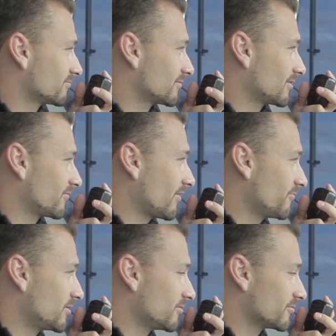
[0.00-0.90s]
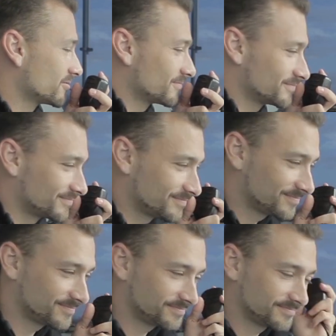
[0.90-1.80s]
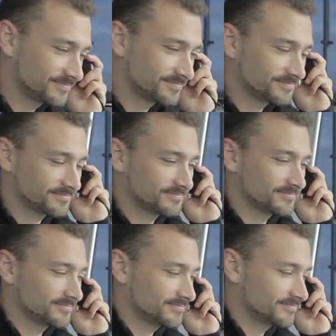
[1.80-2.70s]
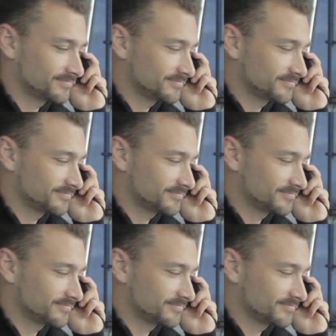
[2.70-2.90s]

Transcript: to an airline who needs information